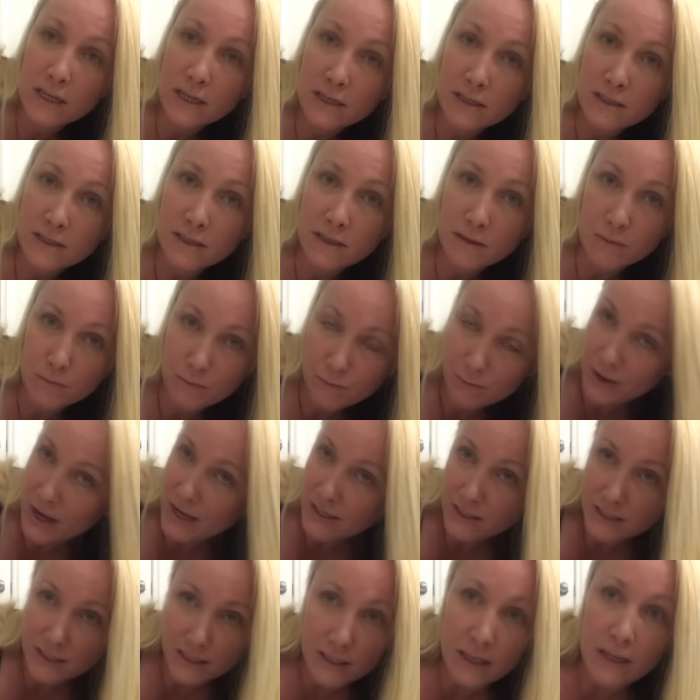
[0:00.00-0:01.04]
is the
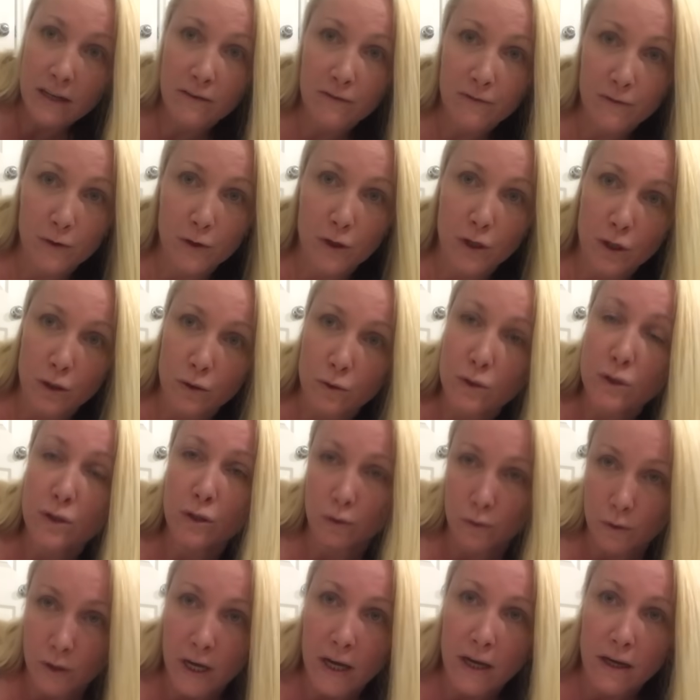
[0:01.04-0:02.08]
best thing for you
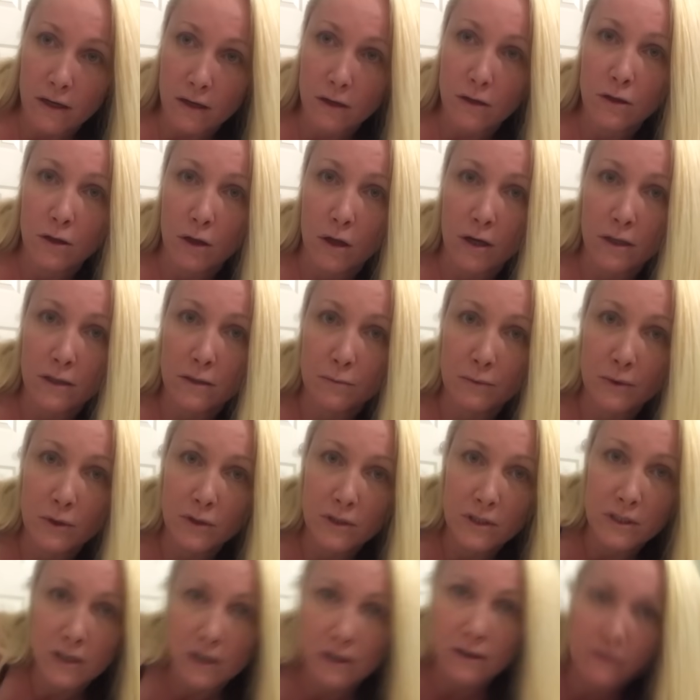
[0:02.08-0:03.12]
to get a clogged
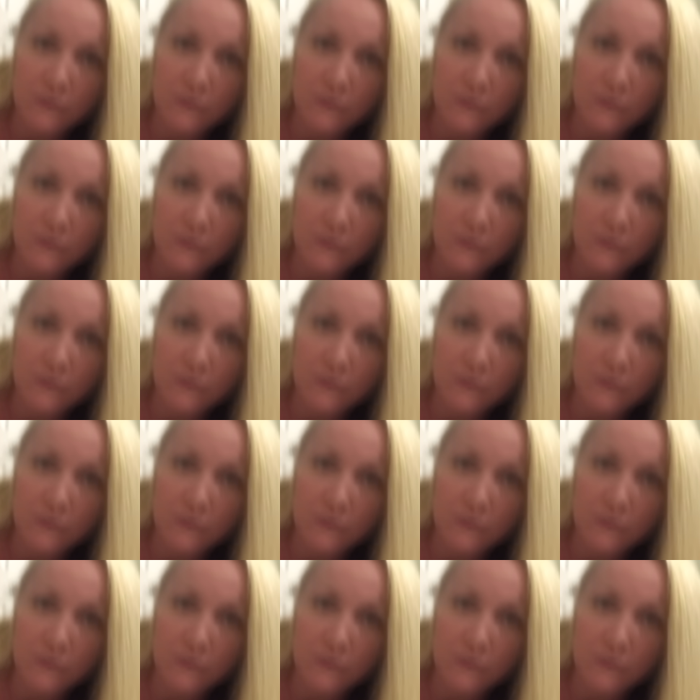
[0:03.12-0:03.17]
milk duct